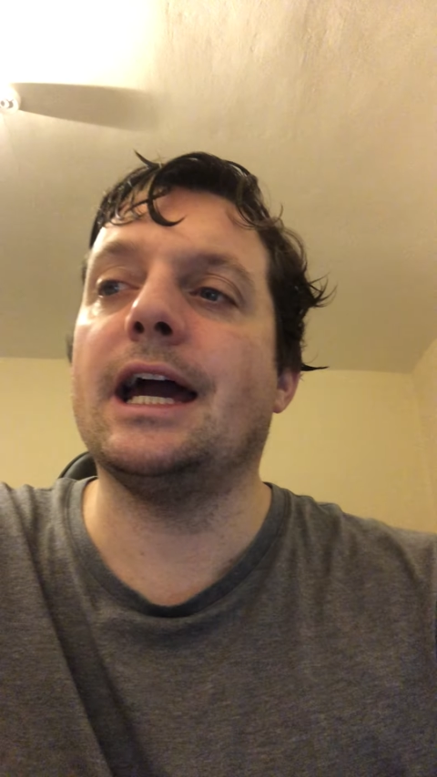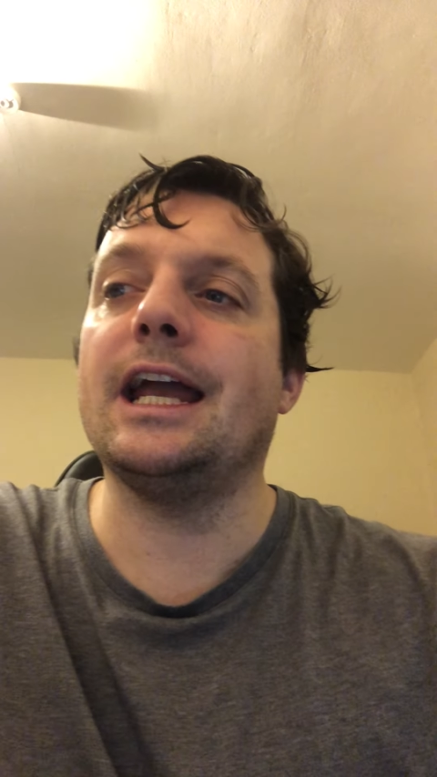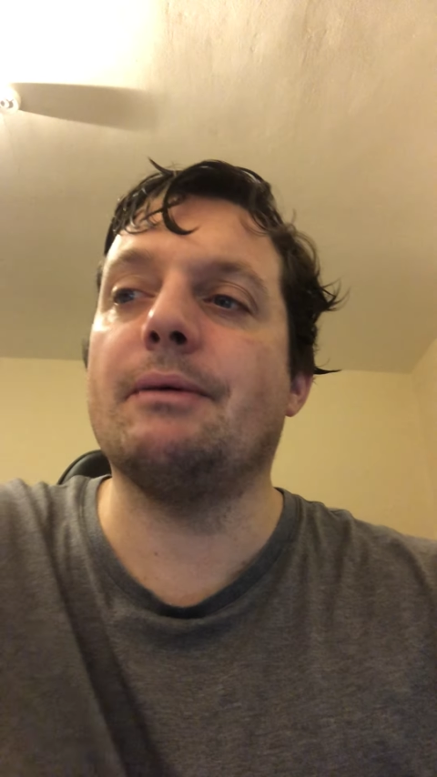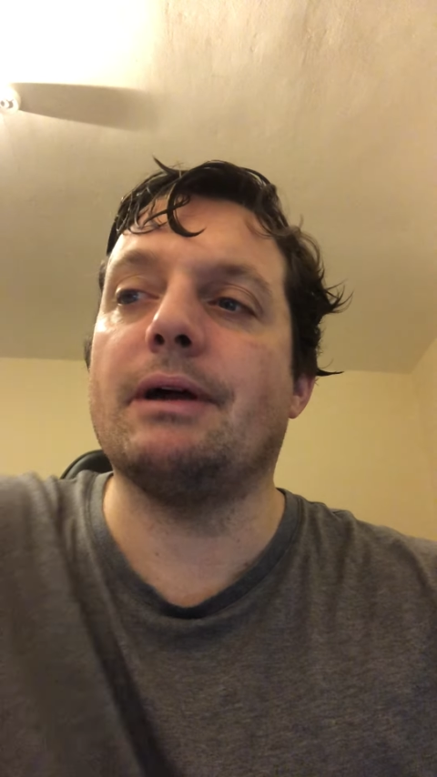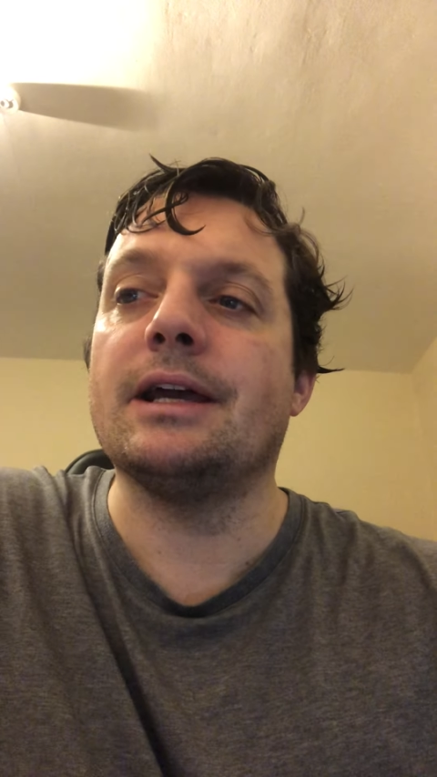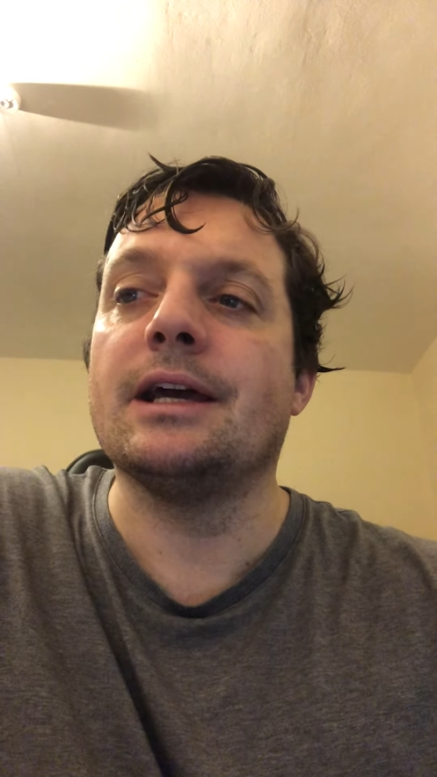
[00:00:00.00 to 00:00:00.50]

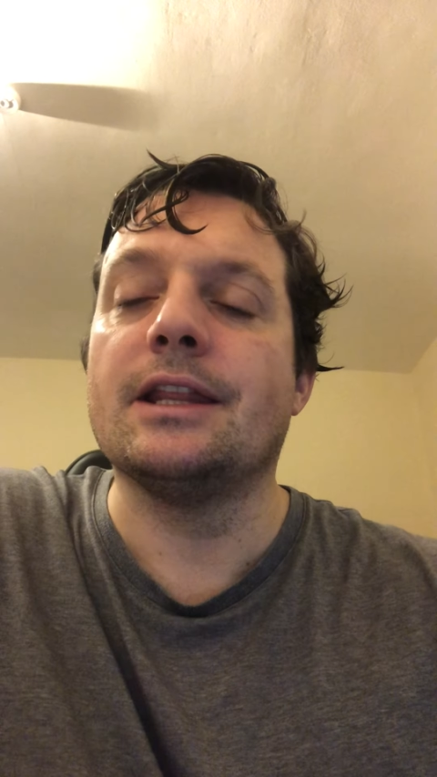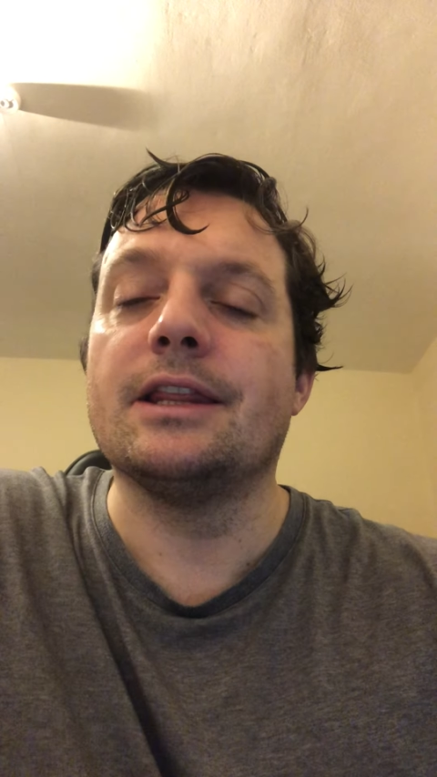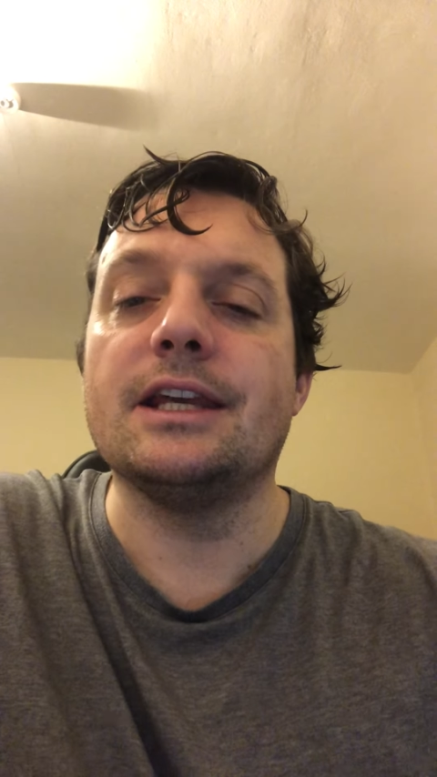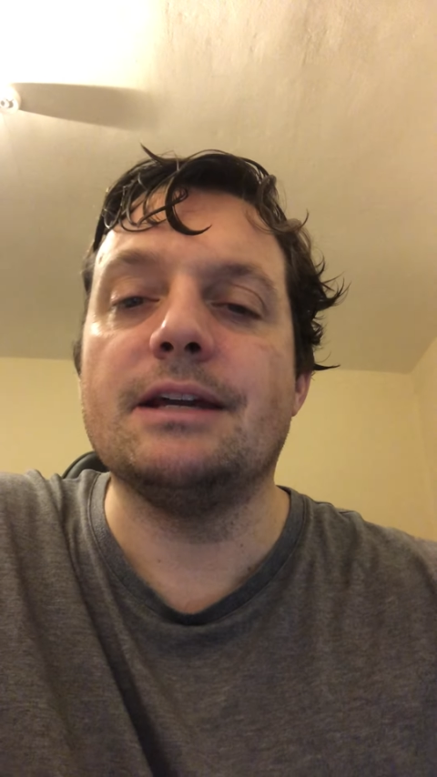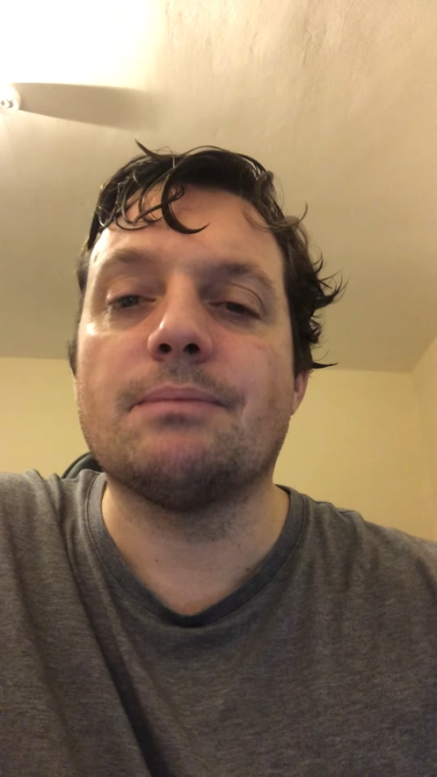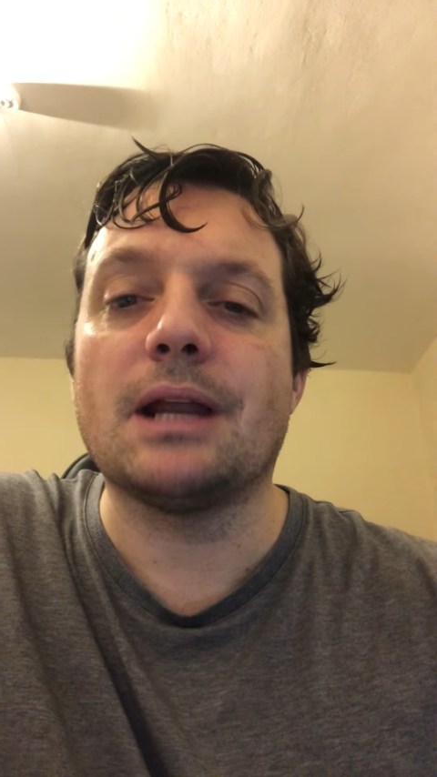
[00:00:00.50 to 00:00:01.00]
Anyway,
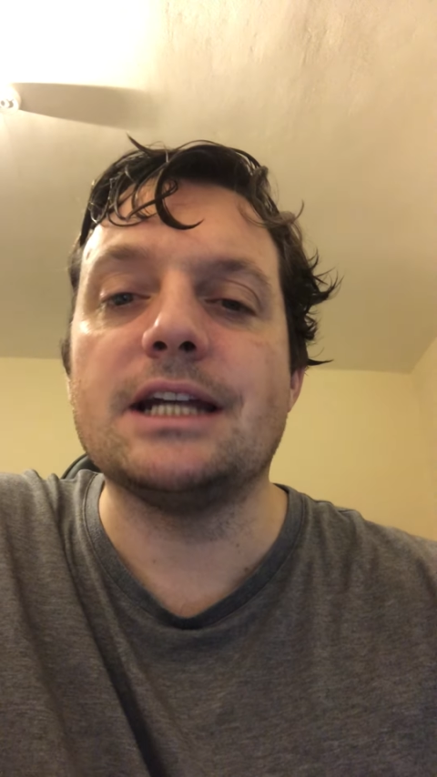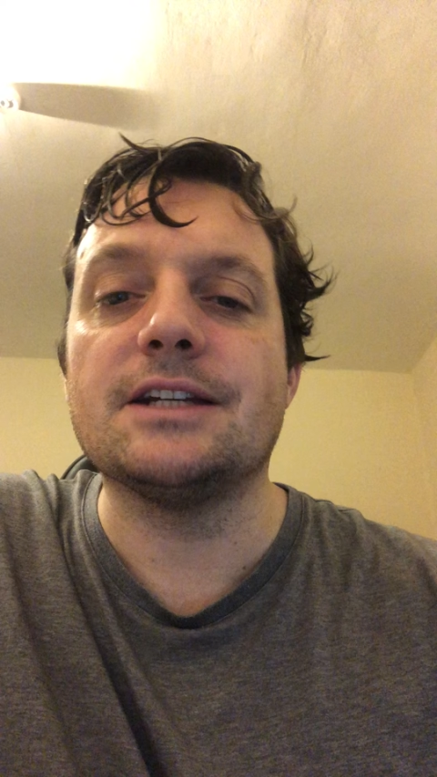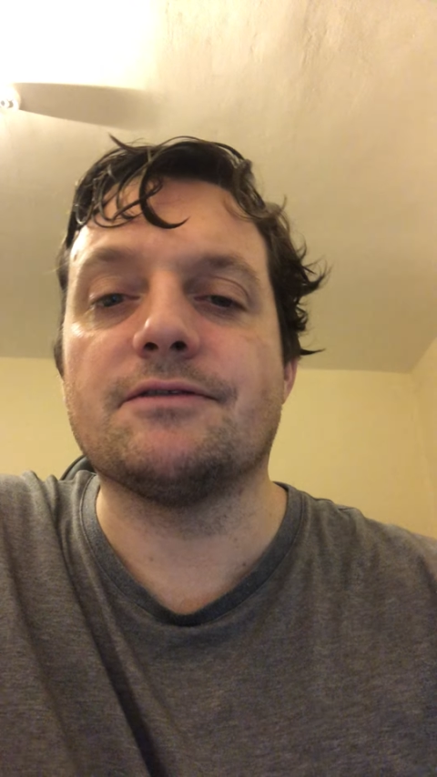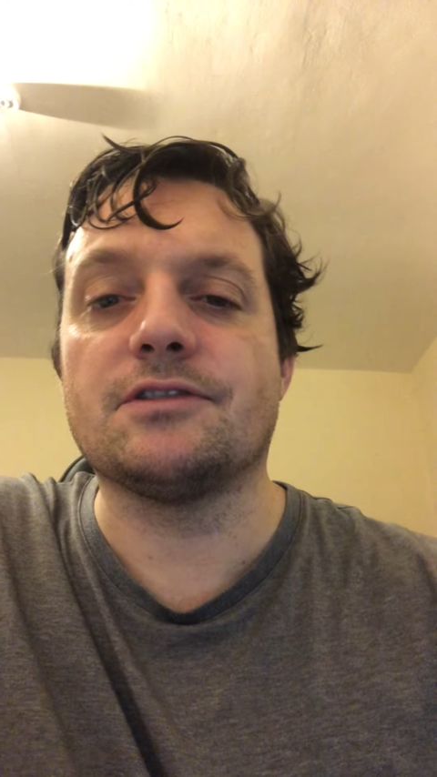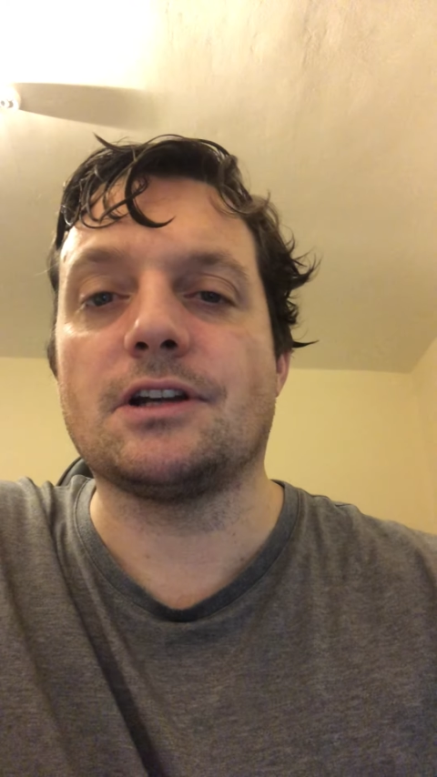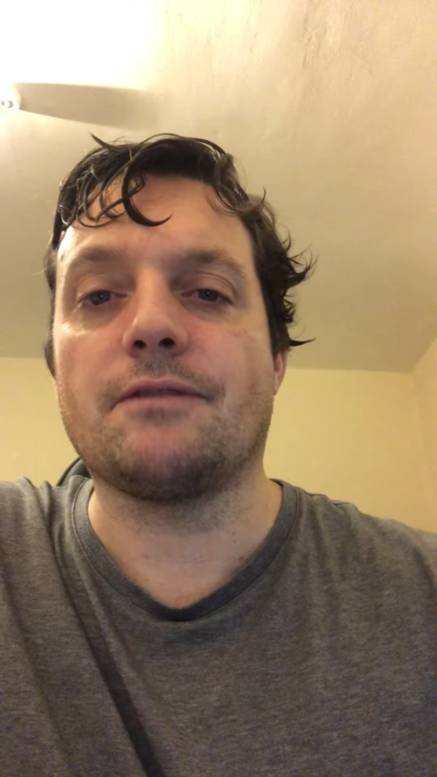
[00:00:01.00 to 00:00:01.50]
the
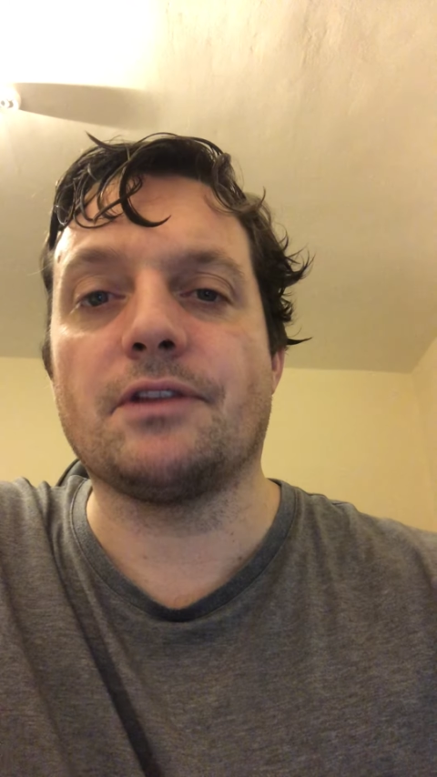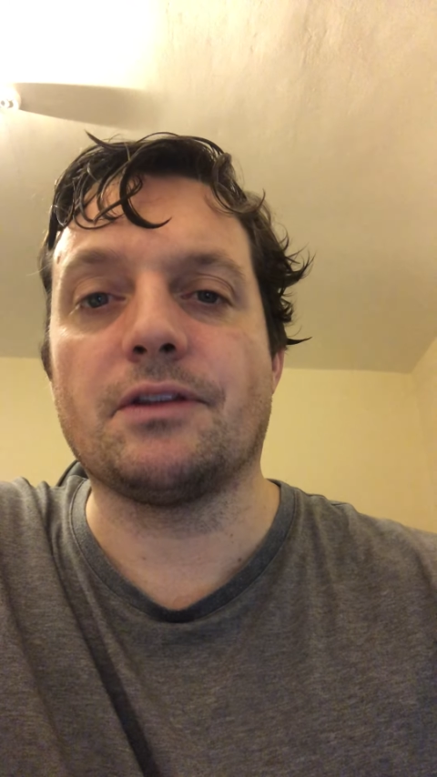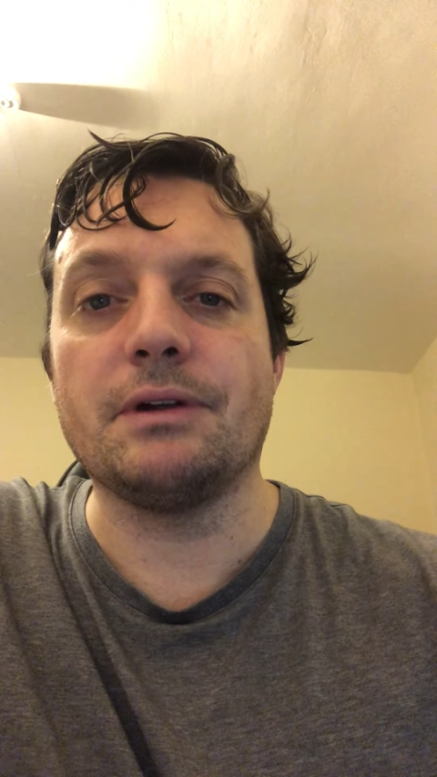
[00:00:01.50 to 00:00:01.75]
plaintiff suffered